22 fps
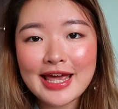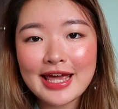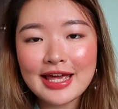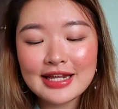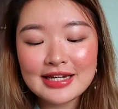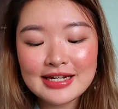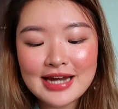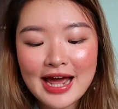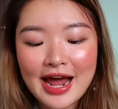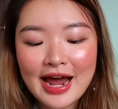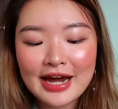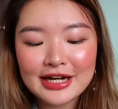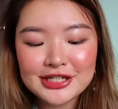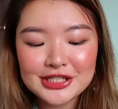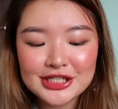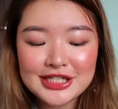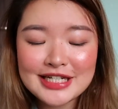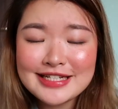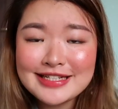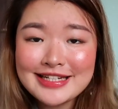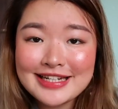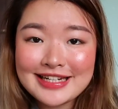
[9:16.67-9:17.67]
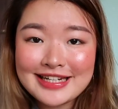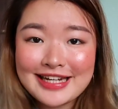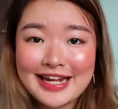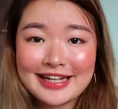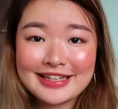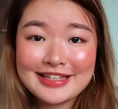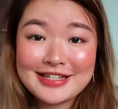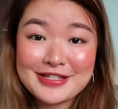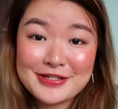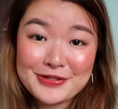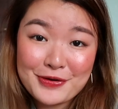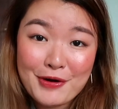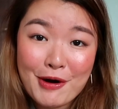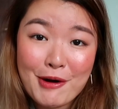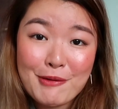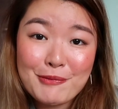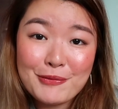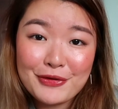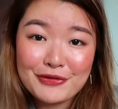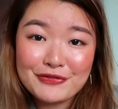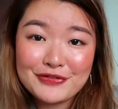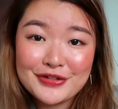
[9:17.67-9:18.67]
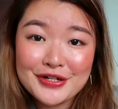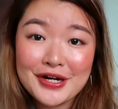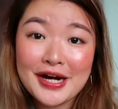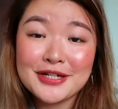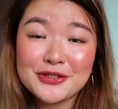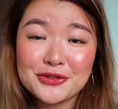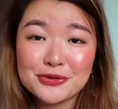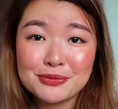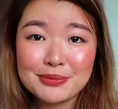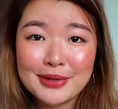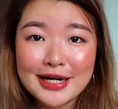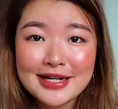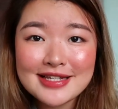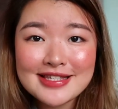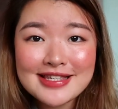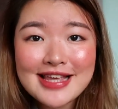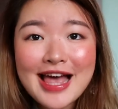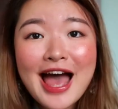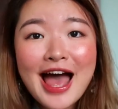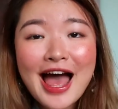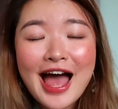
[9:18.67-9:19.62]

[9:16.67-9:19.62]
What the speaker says: and I actually did like the scrub with the ajumas,